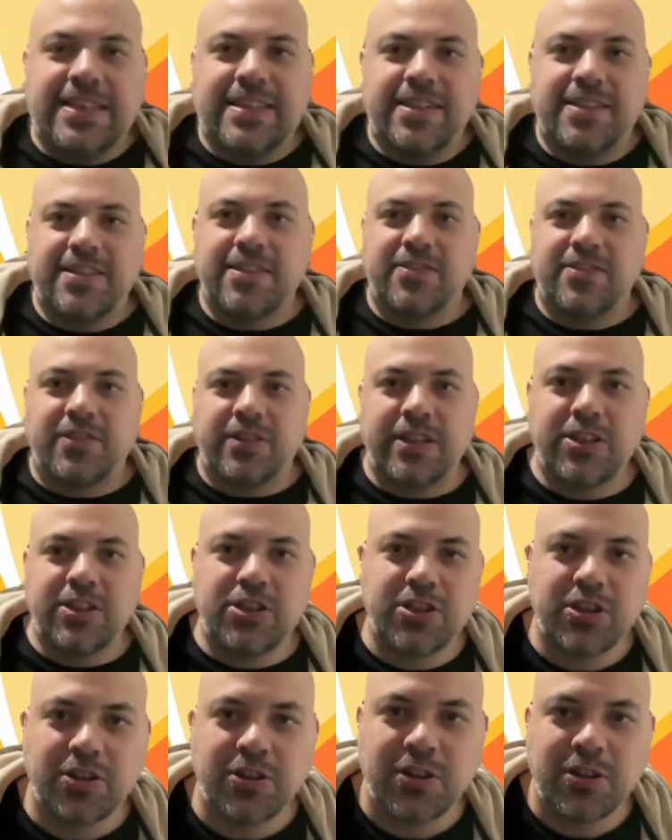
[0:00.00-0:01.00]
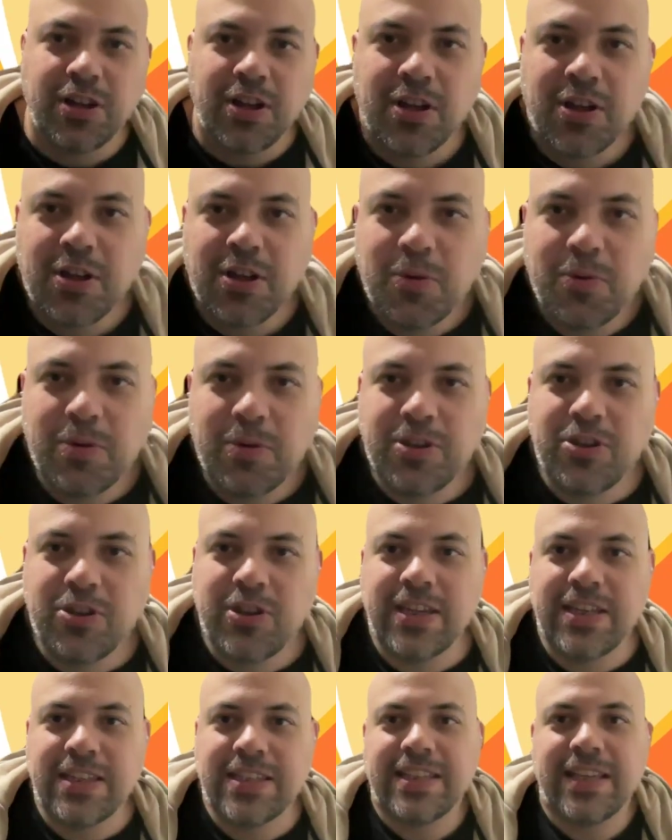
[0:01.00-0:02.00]
Eastern tradition,
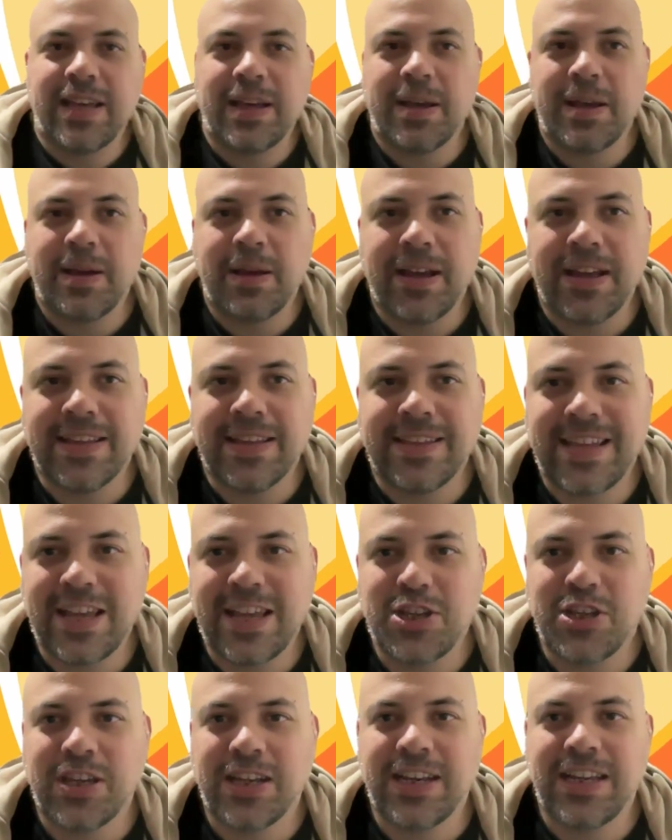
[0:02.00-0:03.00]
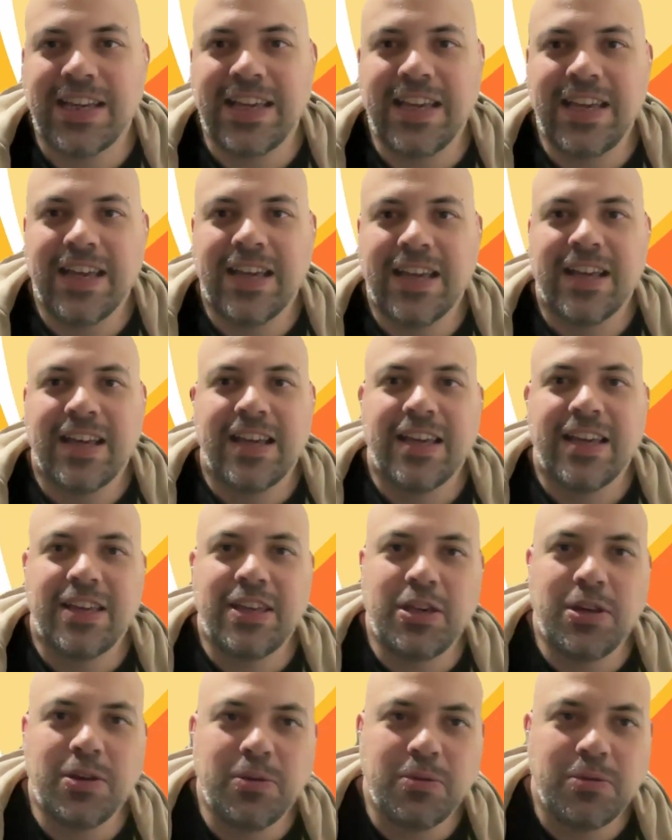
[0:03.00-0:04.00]
which is essentially
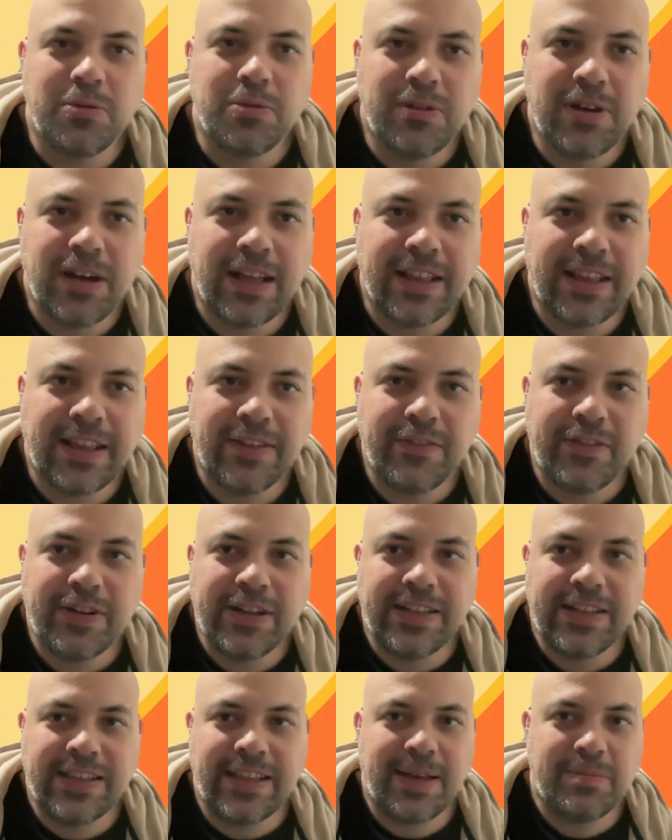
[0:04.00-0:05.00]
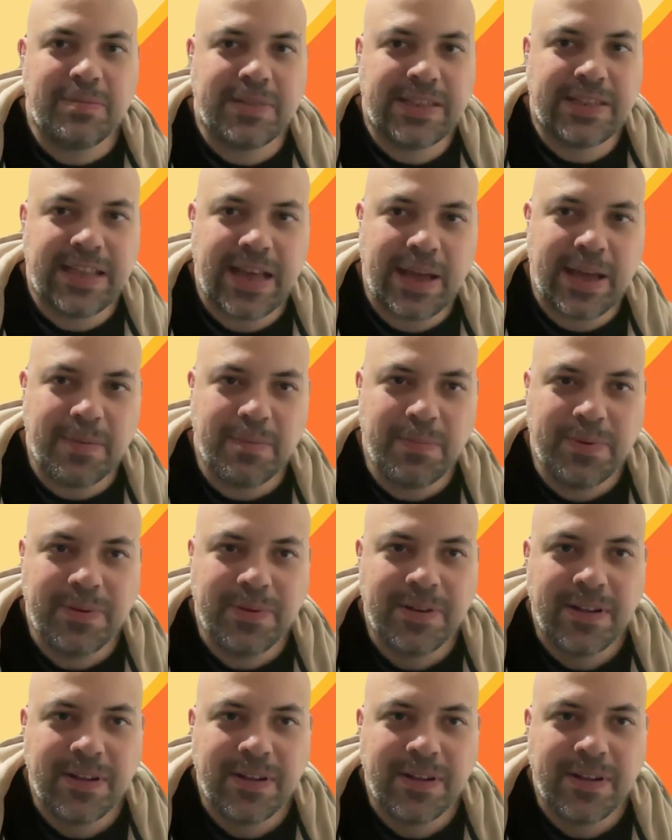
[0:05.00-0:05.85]
you at every time step,